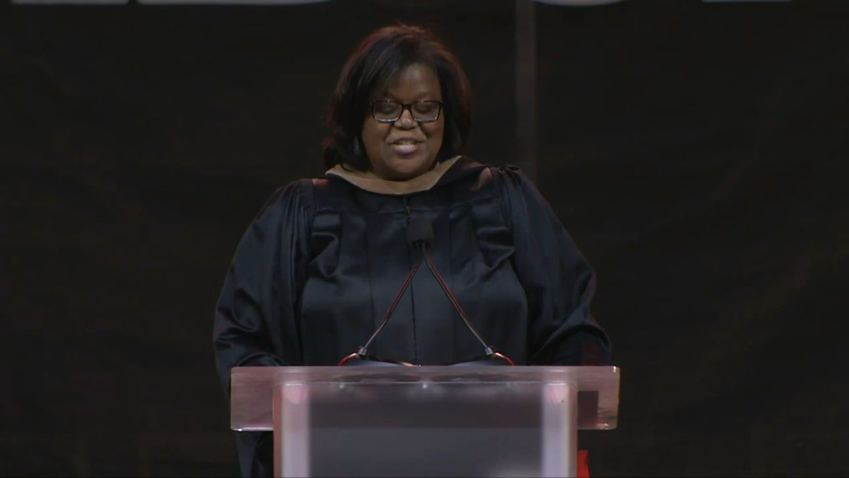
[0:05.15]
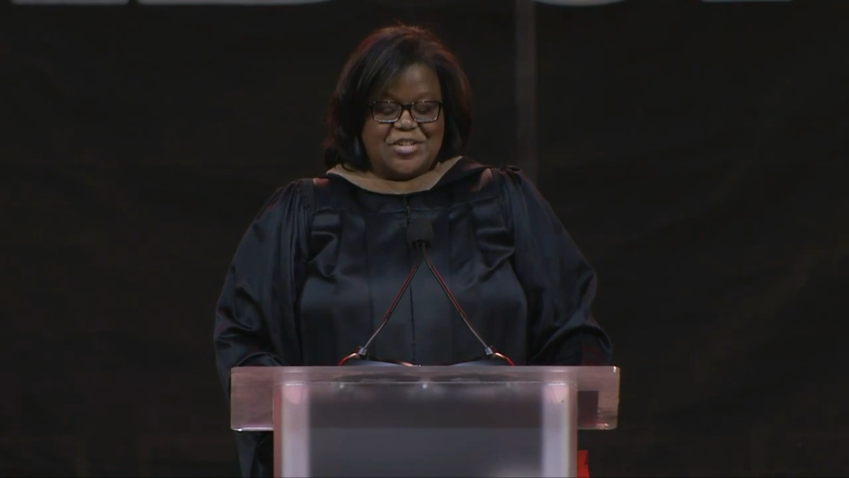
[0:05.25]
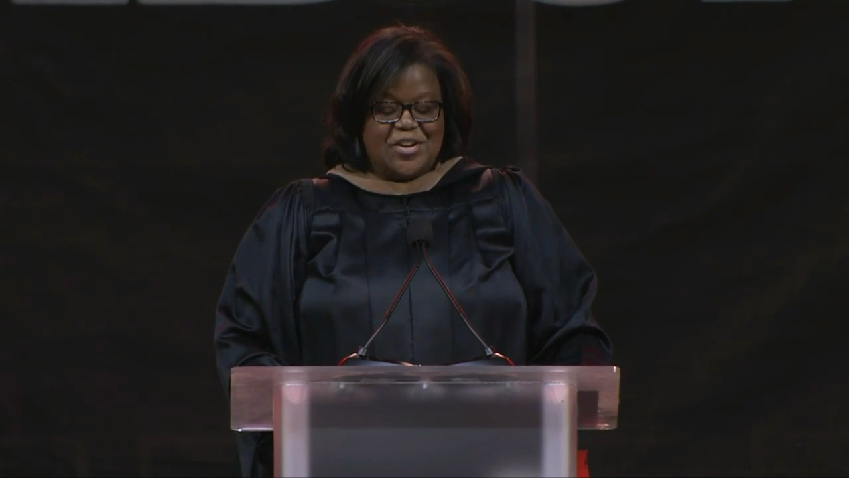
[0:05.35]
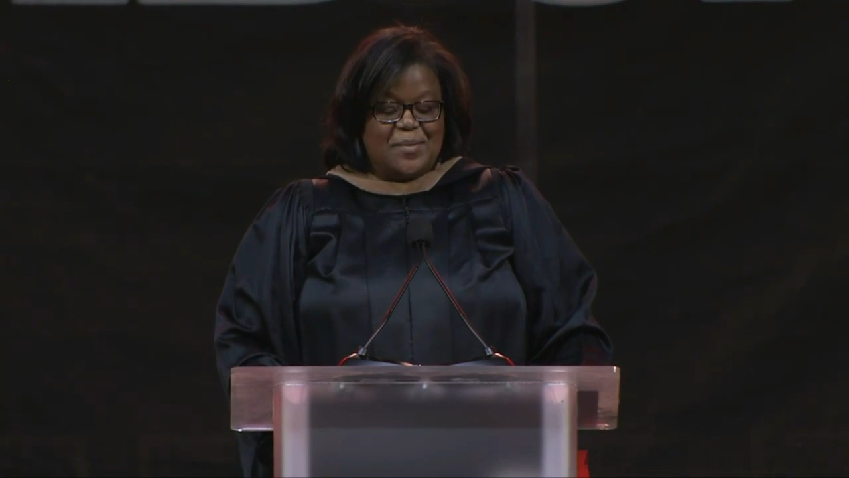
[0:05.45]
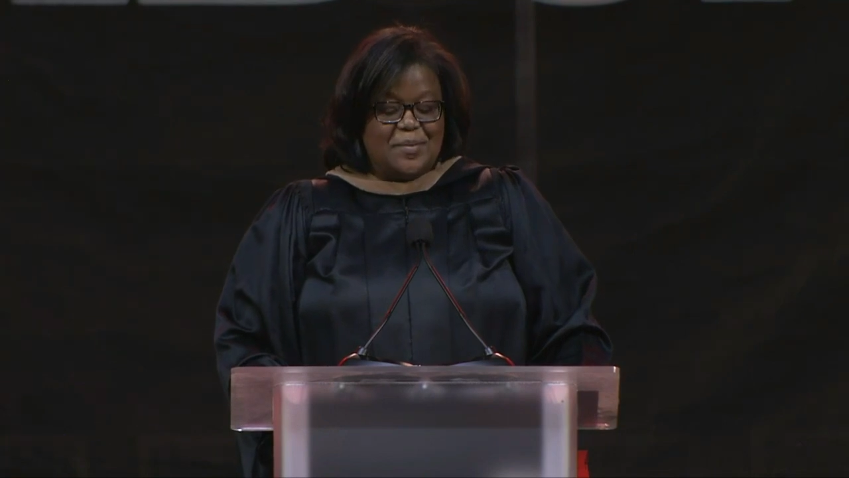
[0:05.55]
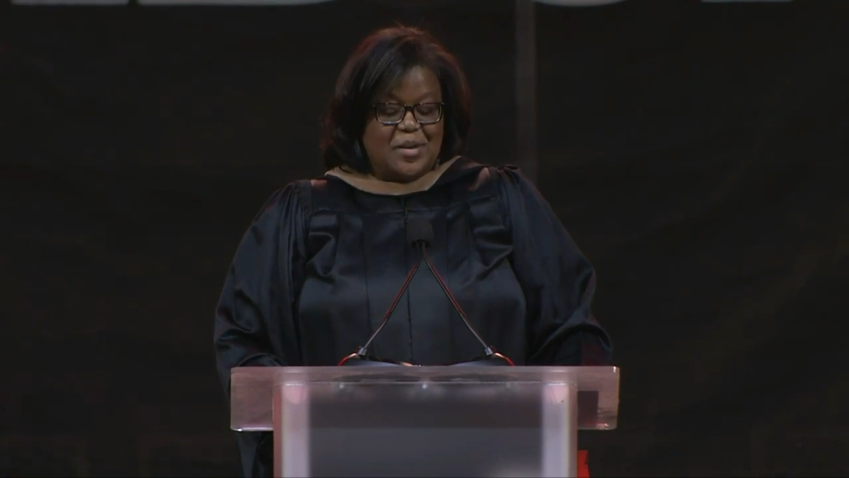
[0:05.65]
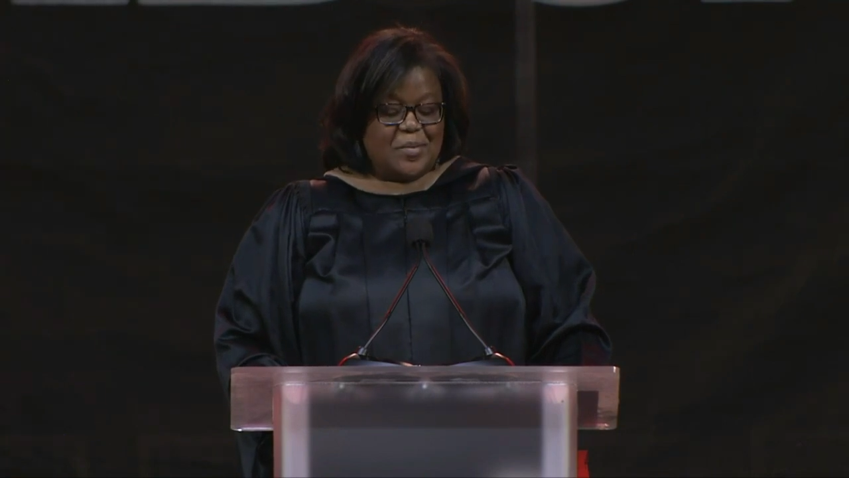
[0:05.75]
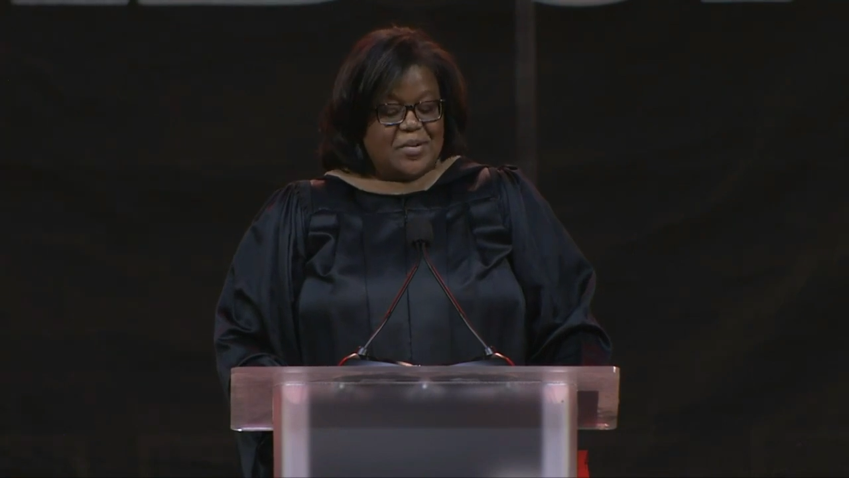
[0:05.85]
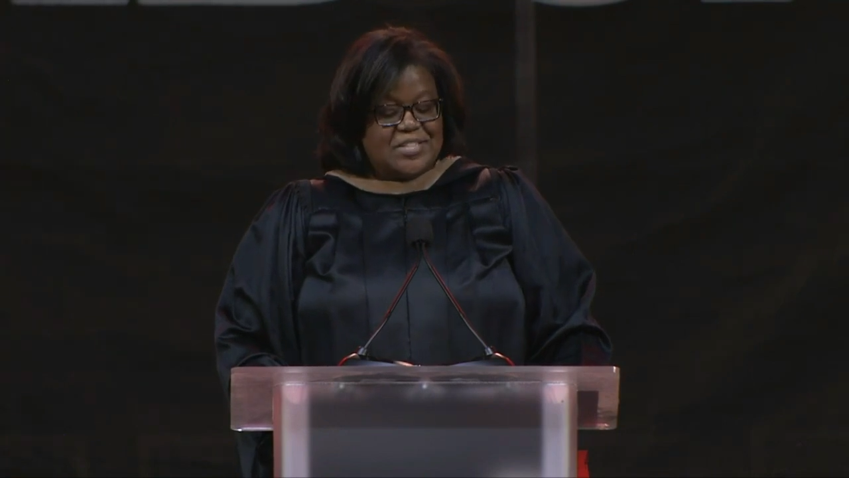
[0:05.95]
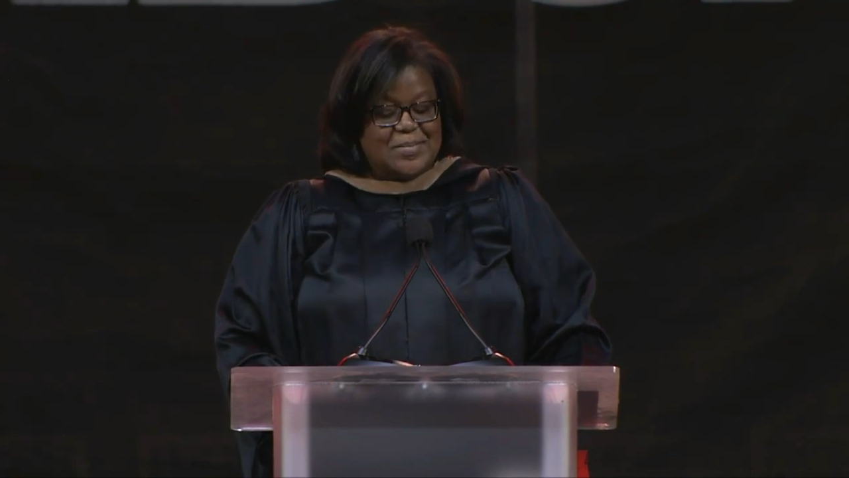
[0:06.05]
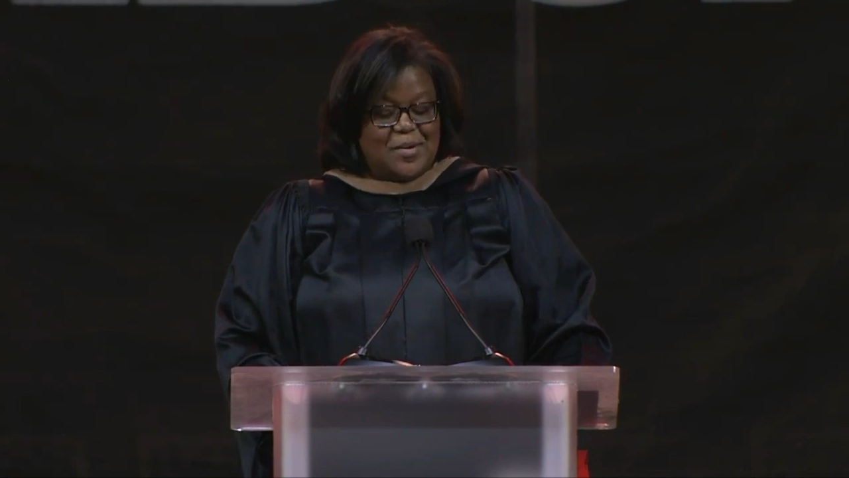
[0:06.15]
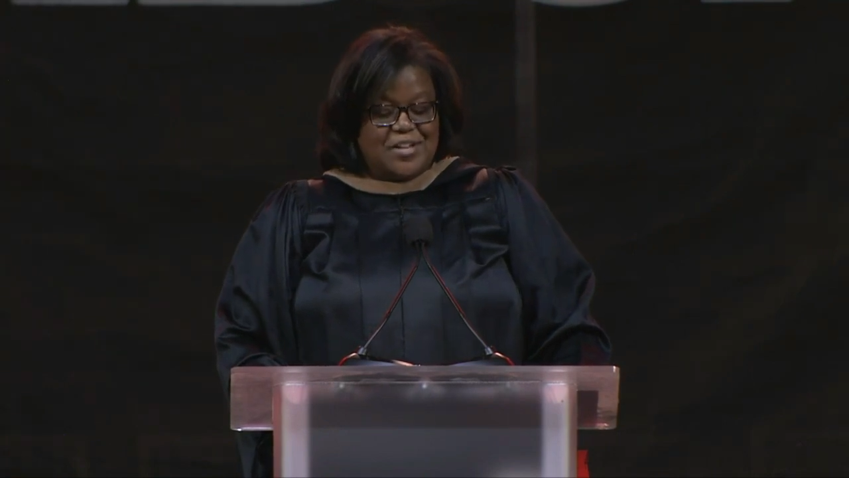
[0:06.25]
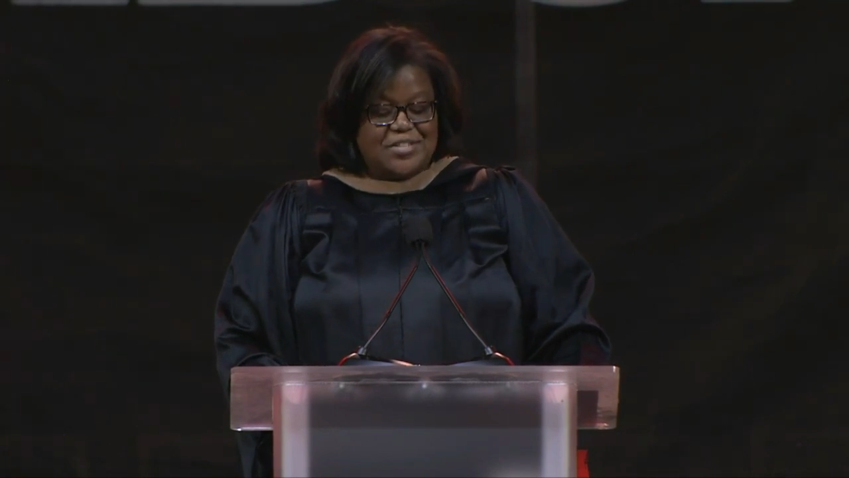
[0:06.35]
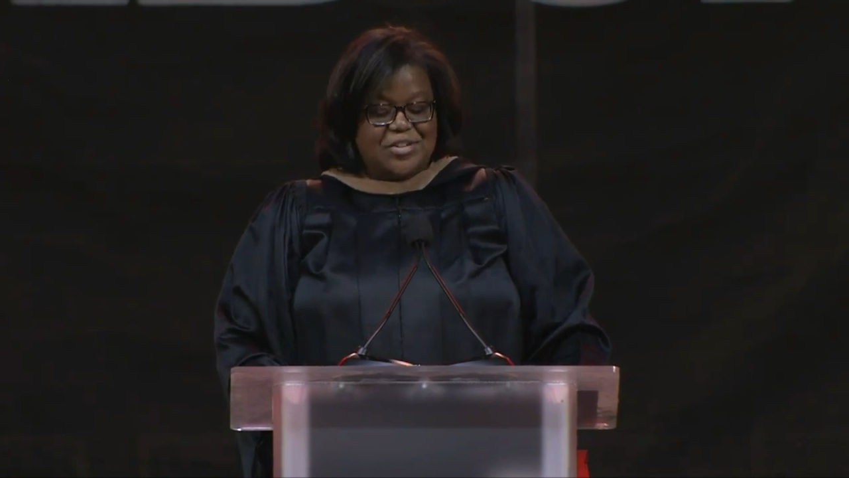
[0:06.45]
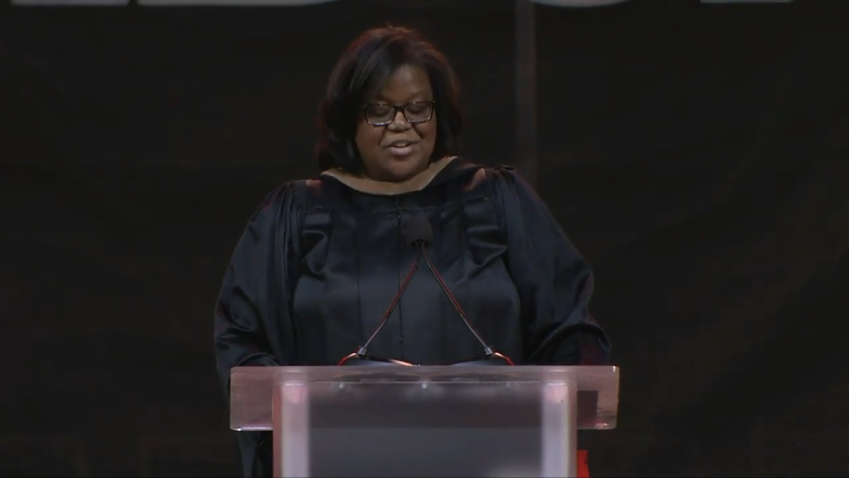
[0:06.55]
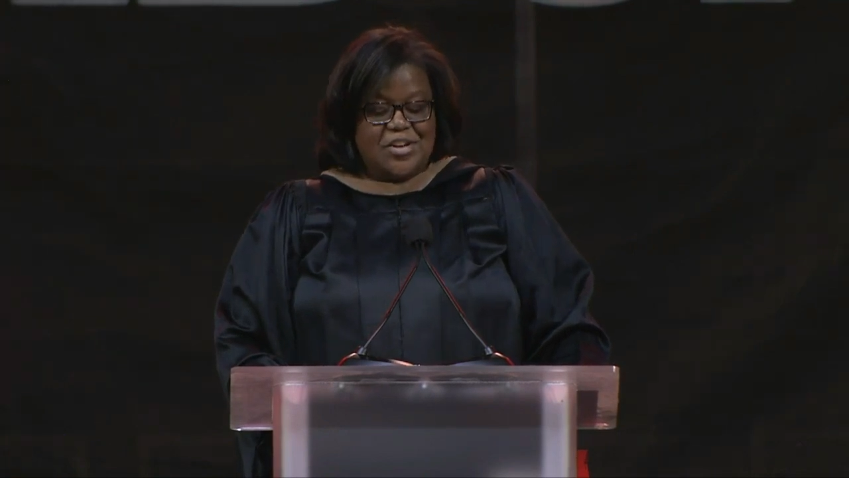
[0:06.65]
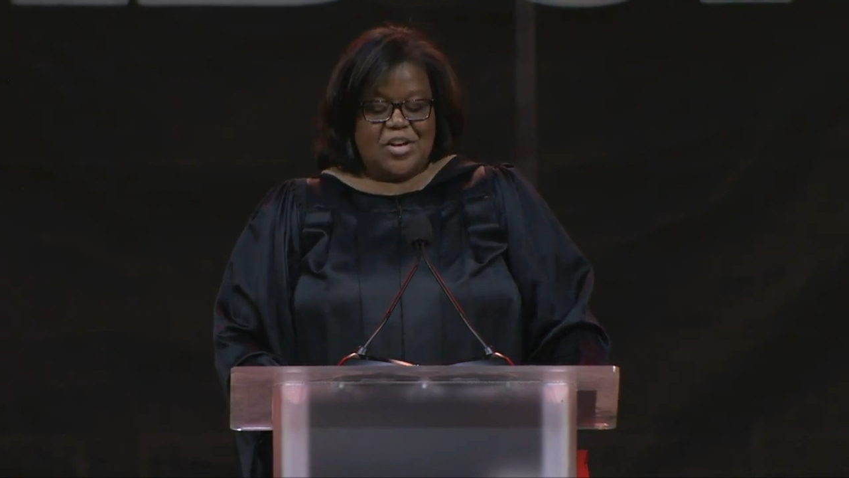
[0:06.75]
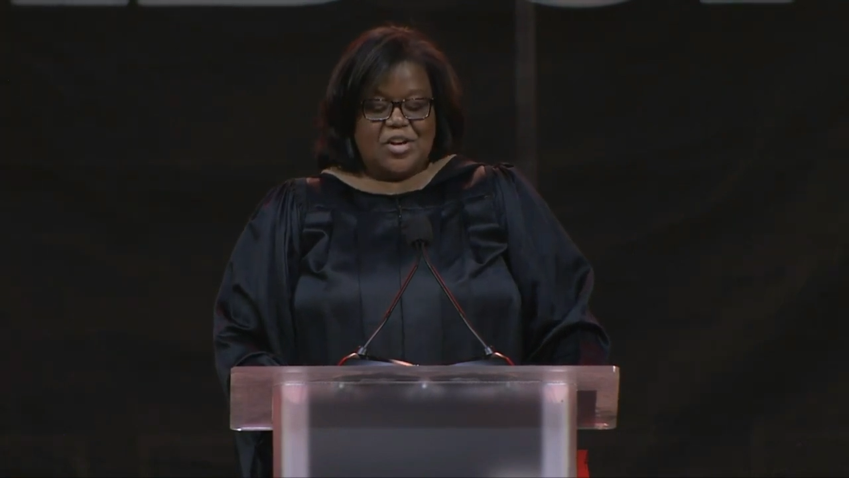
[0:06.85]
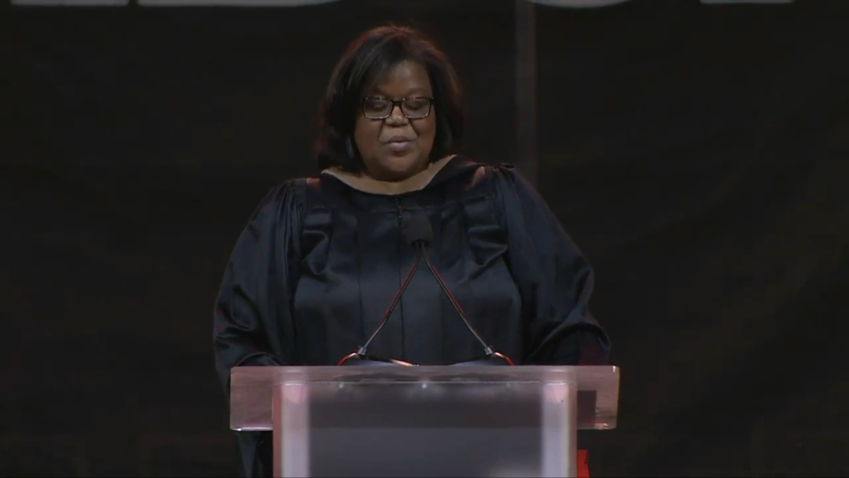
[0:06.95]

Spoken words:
teacher and Bellboys sponsor,